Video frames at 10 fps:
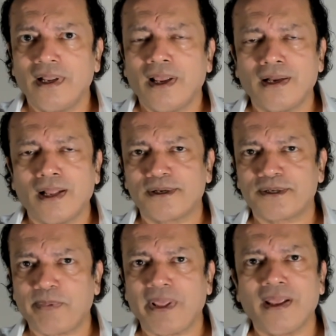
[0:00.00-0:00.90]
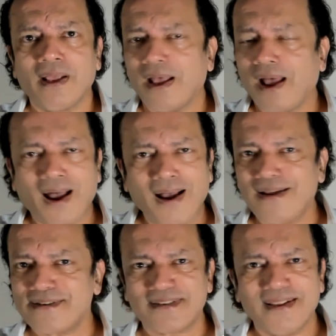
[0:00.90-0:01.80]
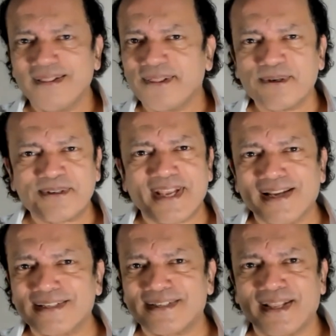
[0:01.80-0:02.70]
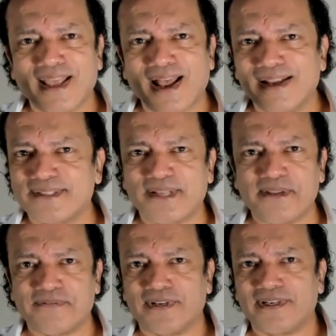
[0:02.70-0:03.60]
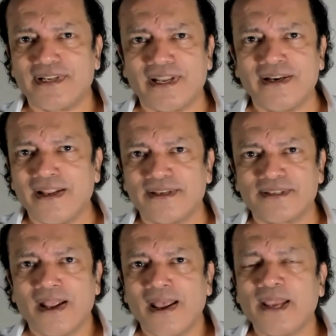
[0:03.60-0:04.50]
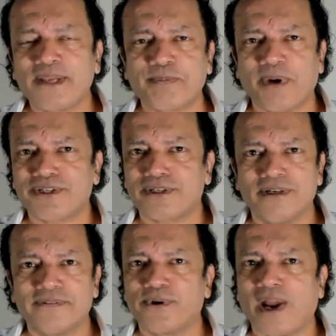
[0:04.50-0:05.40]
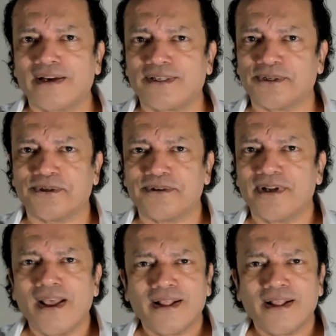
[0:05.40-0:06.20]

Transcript: And let us be as enthusiastic as David in his expression of gratitude.